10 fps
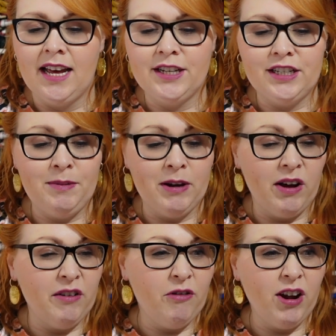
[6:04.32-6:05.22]
To be
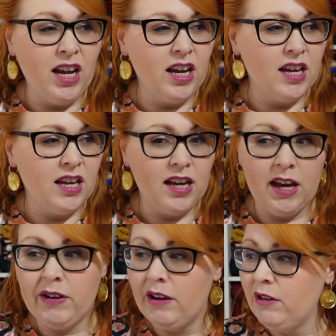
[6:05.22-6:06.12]
quite frank, I
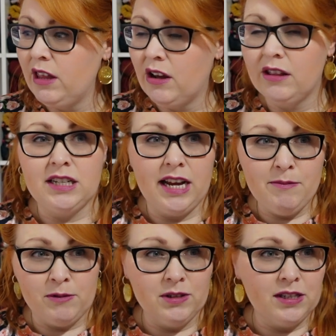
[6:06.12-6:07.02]
have everything on the
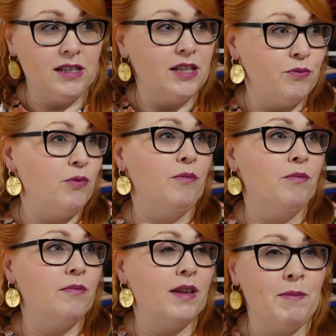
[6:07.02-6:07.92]
tables in this
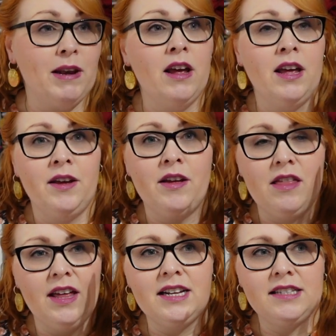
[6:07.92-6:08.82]
room. Like, I mean,
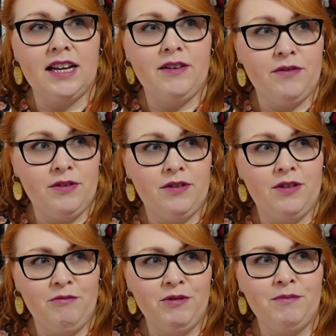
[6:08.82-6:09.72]
that side of
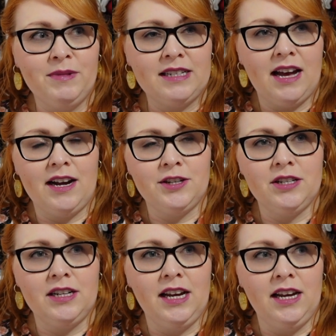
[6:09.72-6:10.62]
the room is
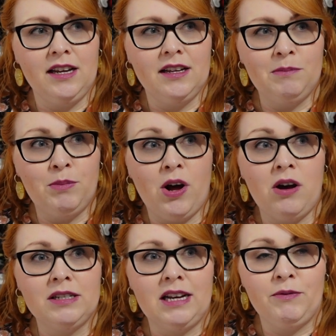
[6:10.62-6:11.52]
actually
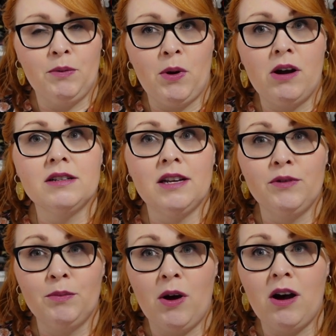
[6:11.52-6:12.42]
box after box after
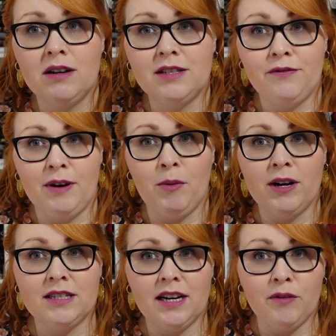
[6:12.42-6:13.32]
box of
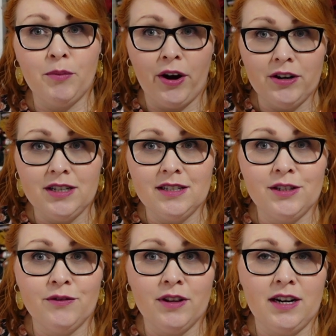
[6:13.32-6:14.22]
fabrics that I have purchased
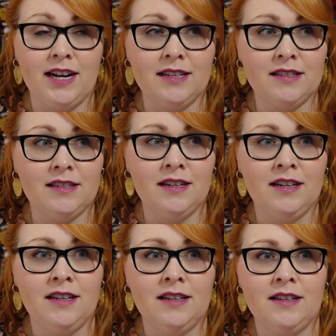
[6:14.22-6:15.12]
over the last,
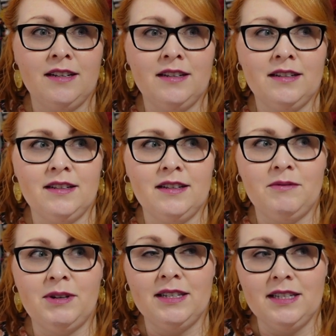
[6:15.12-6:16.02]

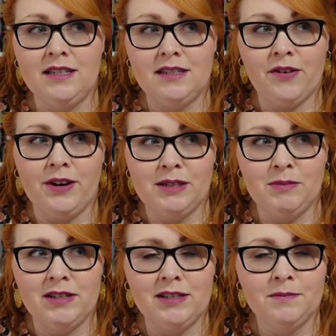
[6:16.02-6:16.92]
well, since
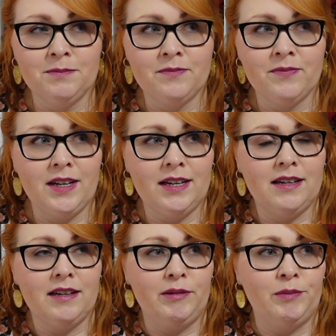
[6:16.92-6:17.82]
Christmas.
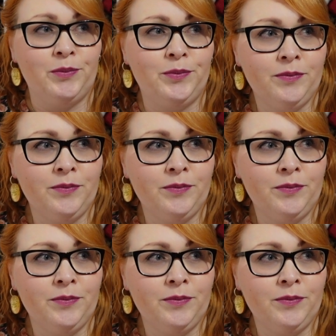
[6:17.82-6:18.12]
And